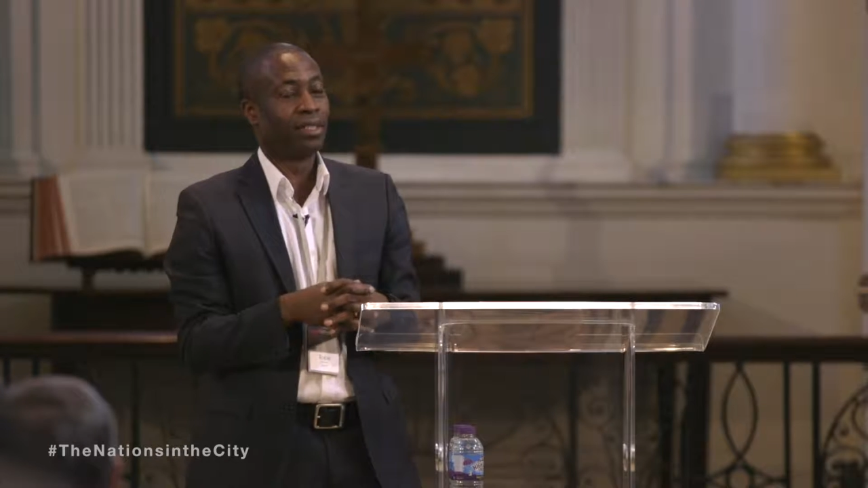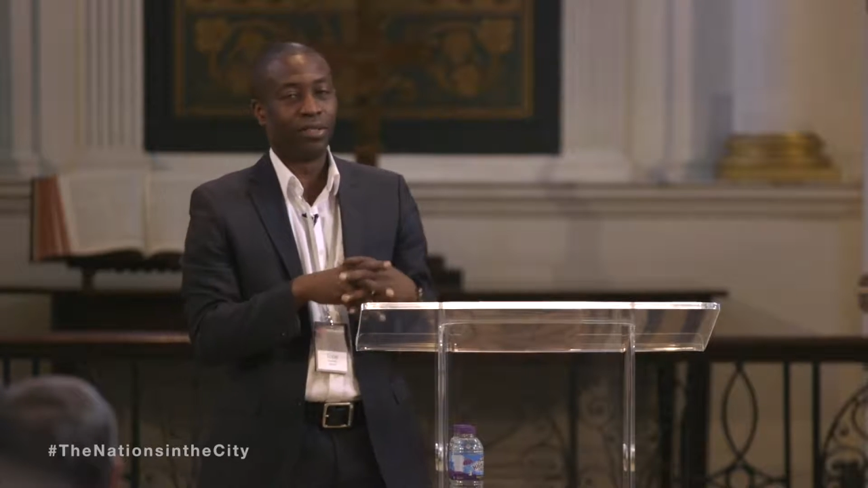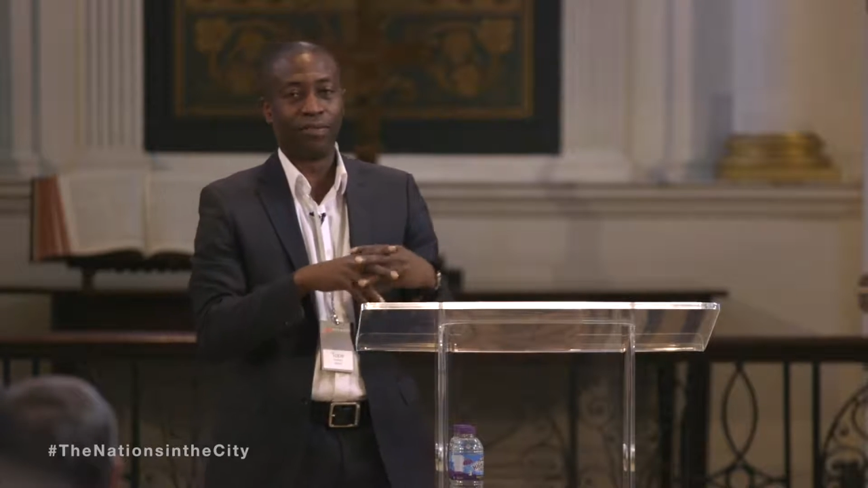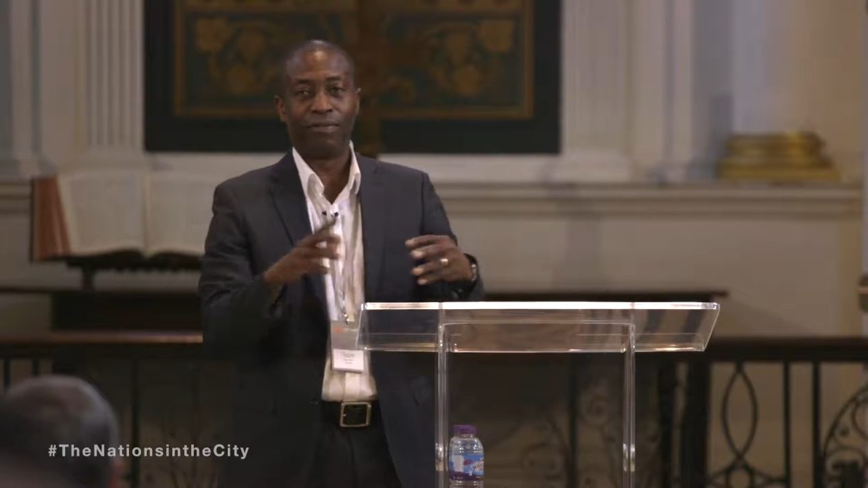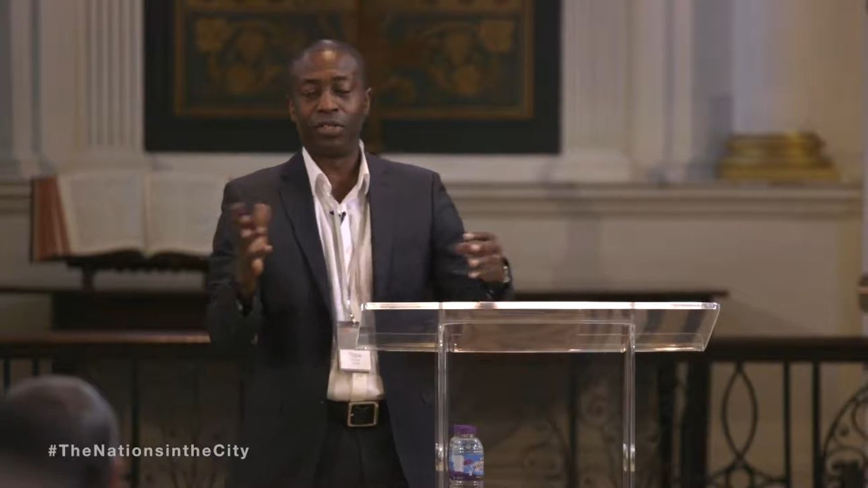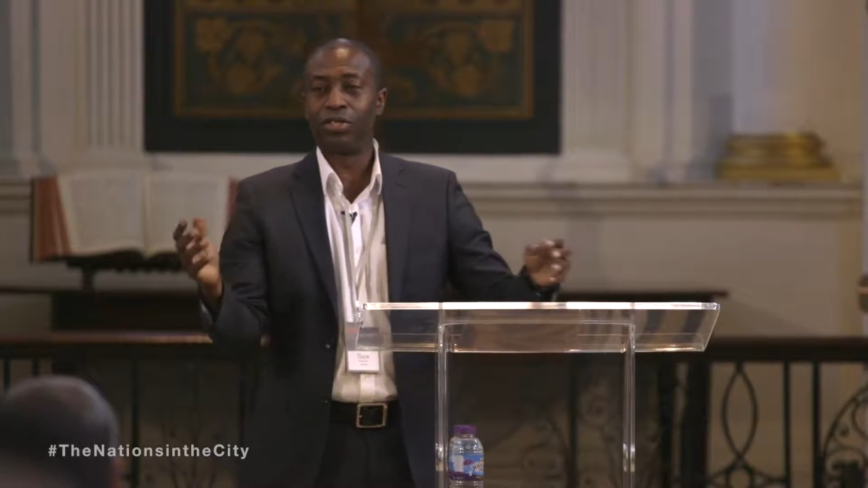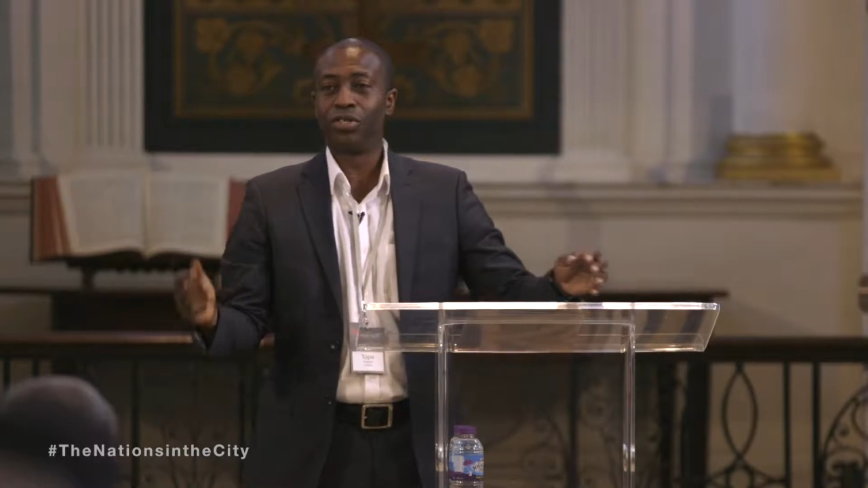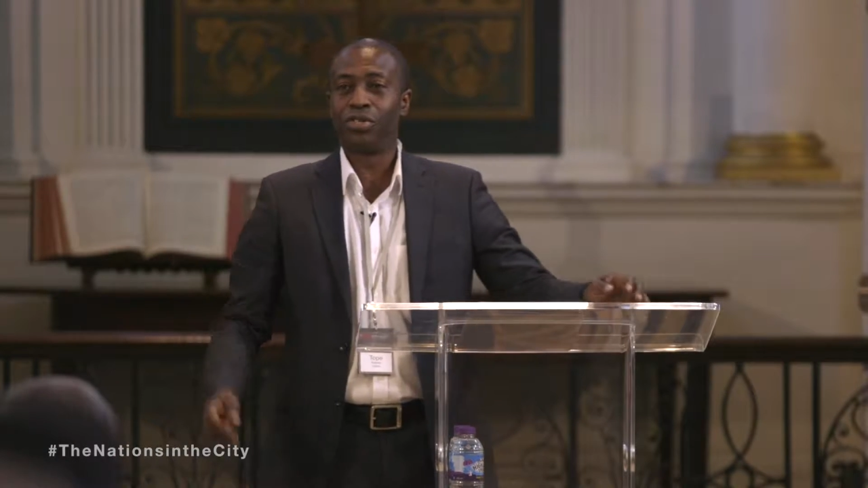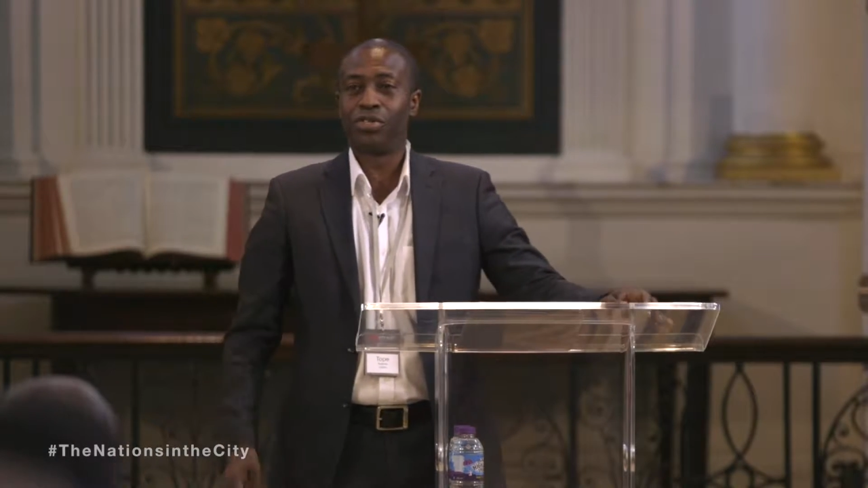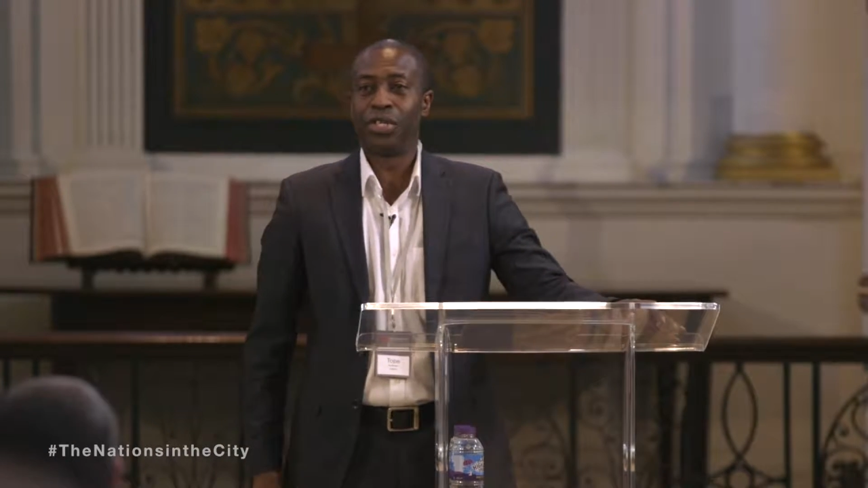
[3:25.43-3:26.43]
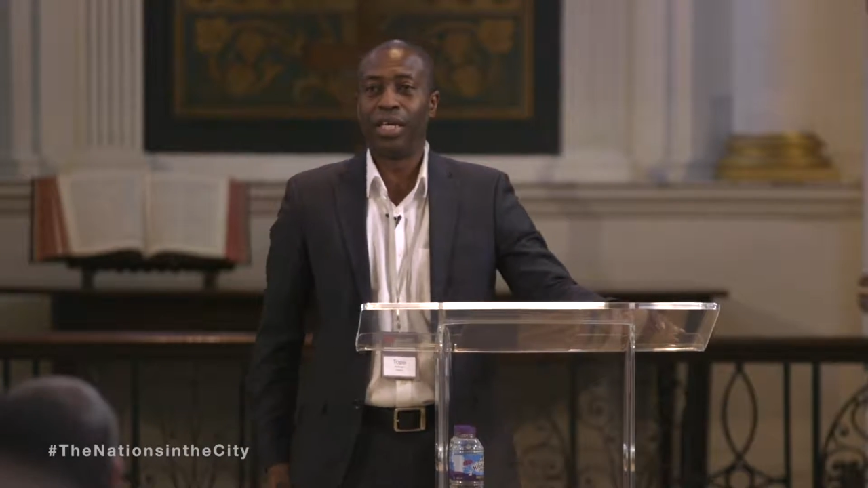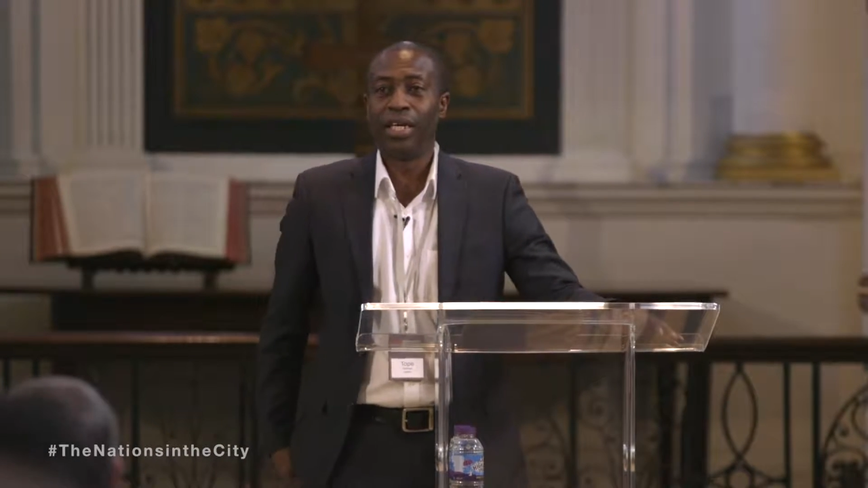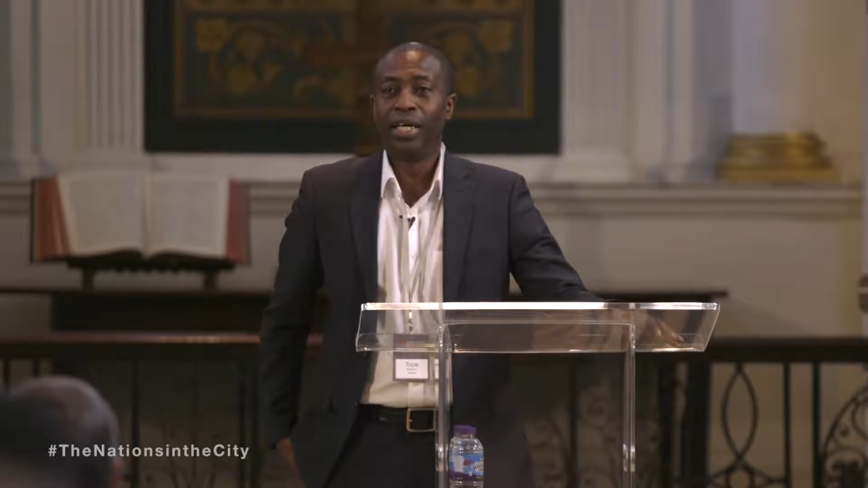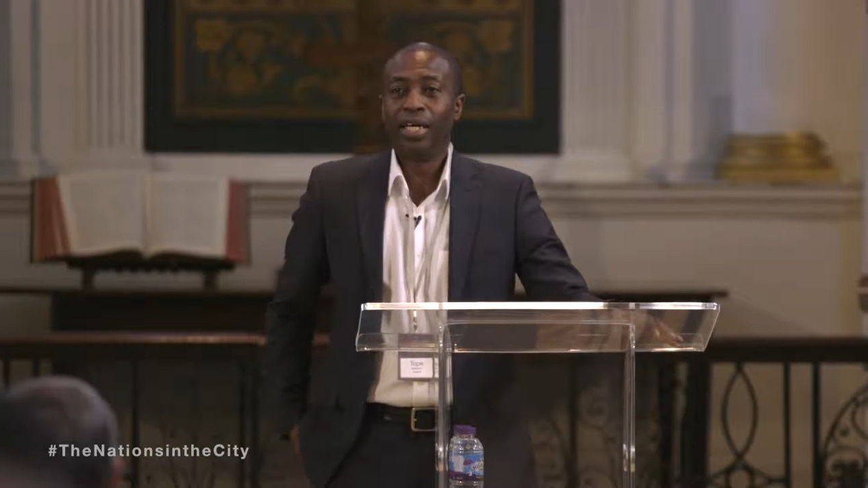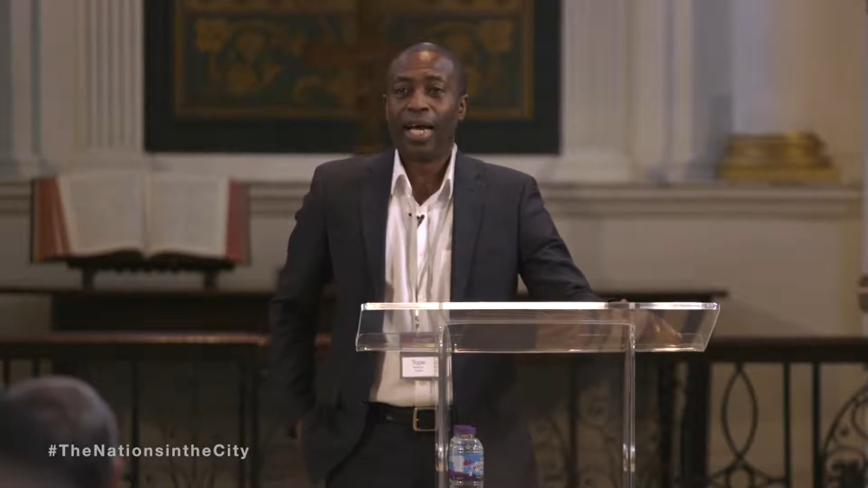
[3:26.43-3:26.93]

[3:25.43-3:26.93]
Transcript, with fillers: you know, the fish in the sea,